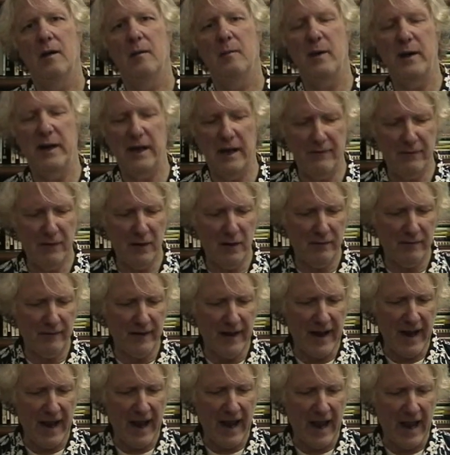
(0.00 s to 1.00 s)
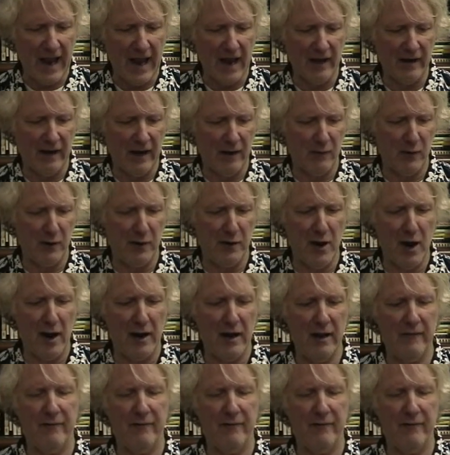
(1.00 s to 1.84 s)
But even if I had, I would not